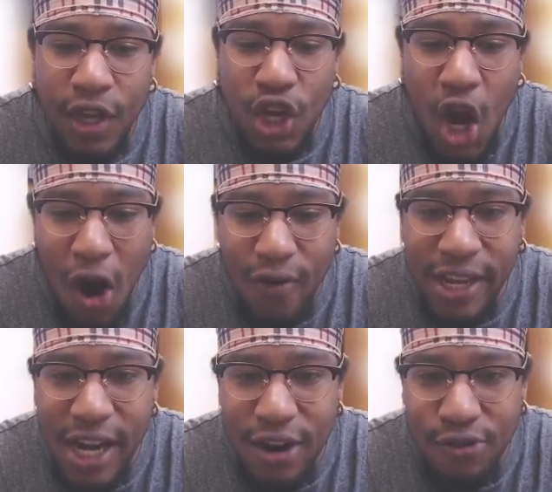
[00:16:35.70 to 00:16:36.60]

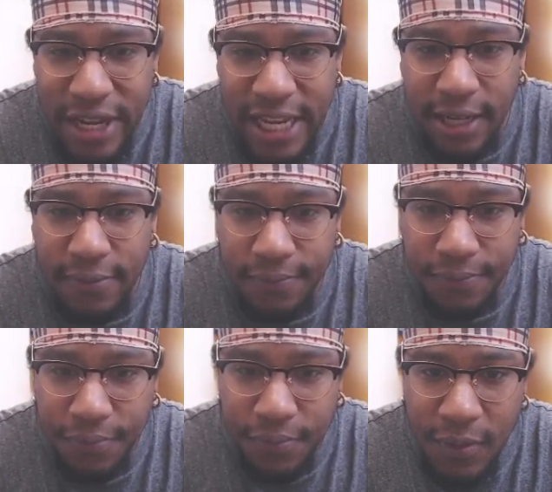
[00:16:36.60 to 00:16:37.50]
Caria Ree
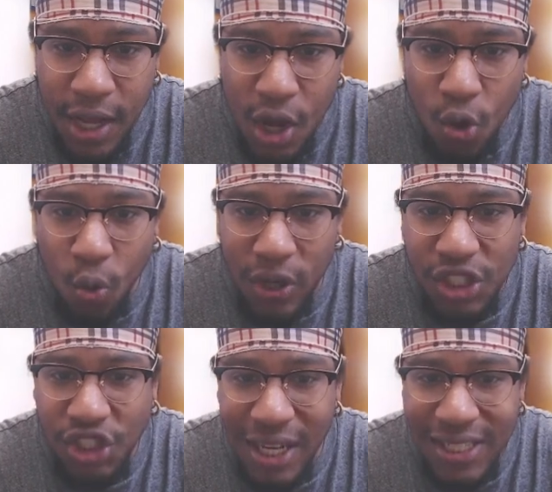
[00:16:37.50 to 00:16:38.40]
was
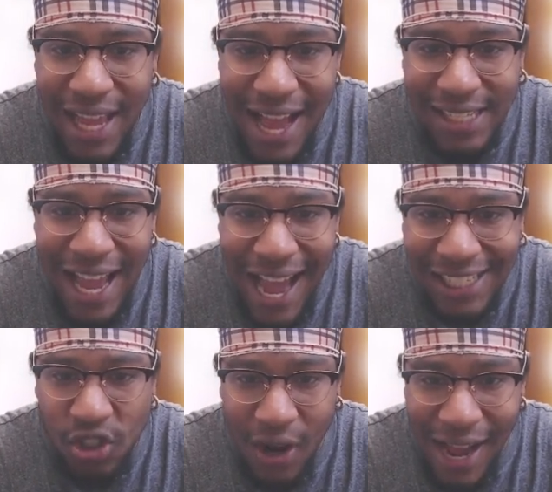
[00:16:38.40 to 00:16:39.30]
just as
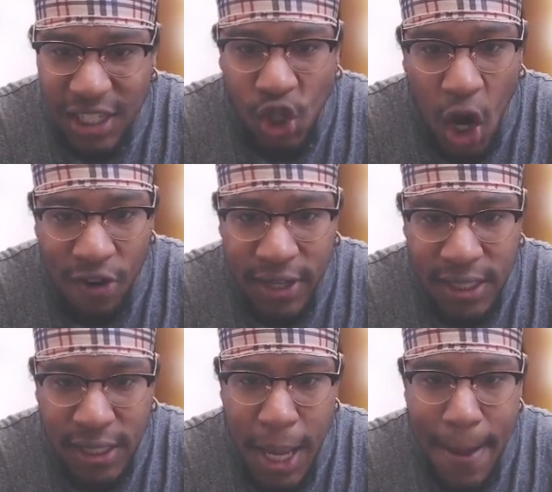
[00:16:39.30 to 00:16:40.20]
headstrong as
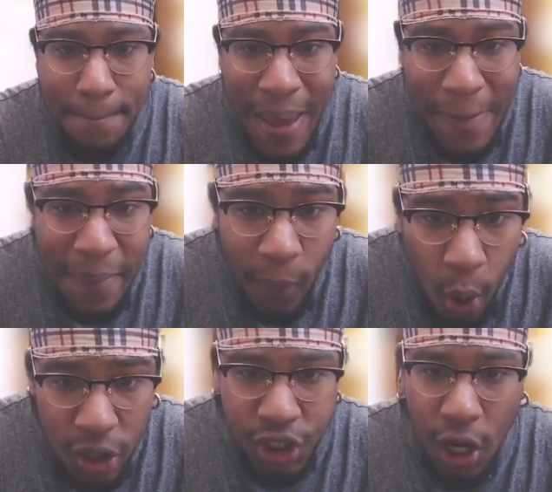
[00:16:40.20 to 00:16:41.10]
Darvis, maybe
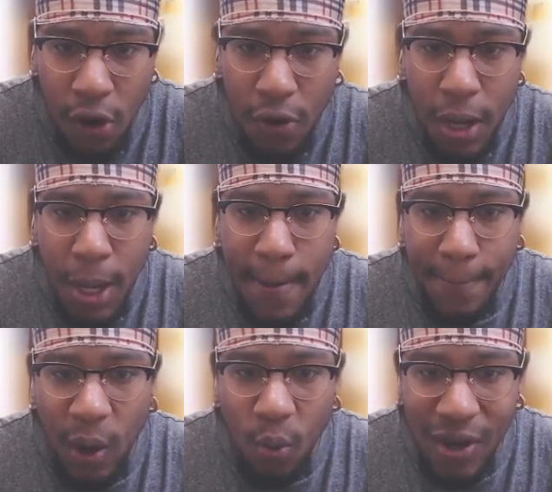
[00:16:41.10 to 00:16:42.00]
more so,
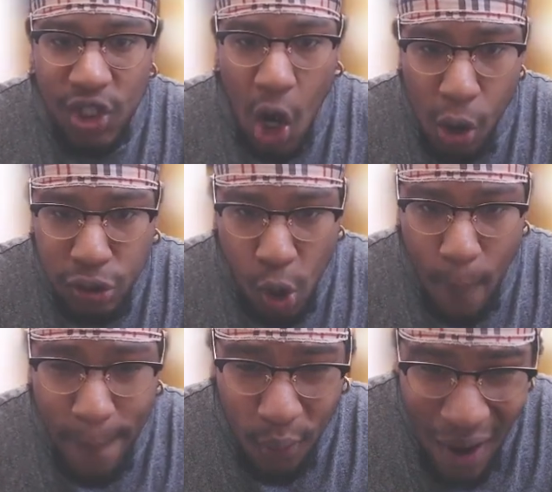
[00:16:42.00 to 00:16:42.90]
but was
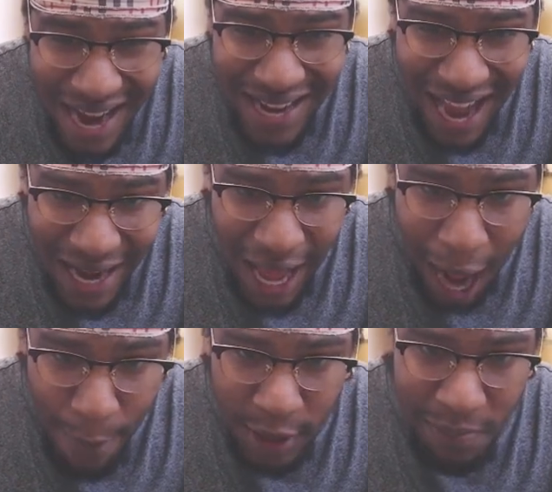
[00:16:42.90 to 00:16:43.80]
also bright and
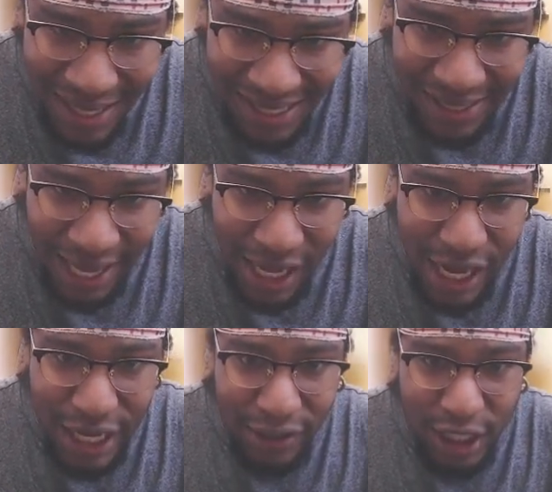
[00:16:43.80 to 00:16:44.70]
optimistic
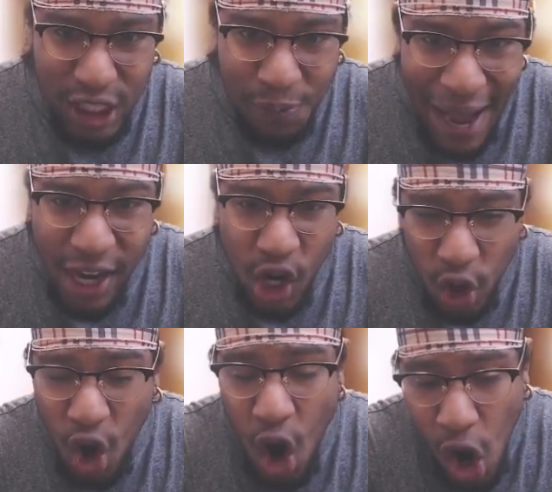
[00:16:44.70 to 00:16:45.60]
despite
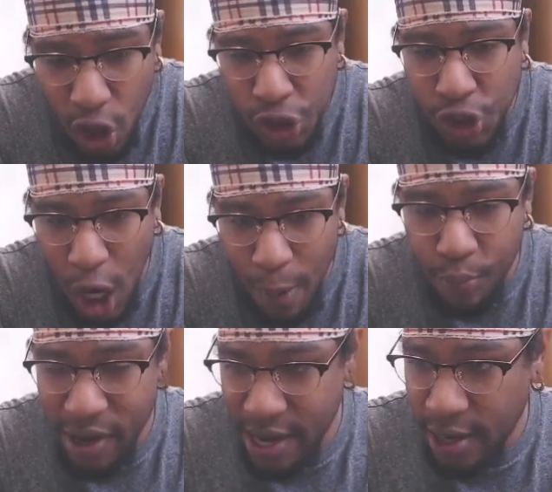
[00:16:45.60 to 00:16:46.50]
her harsh
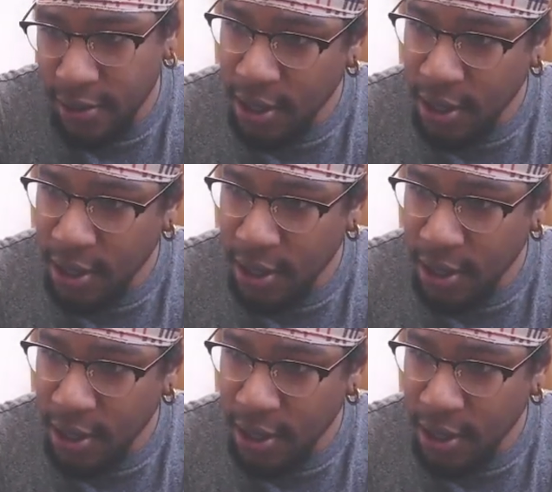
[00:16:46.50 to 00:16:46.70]
upbringing.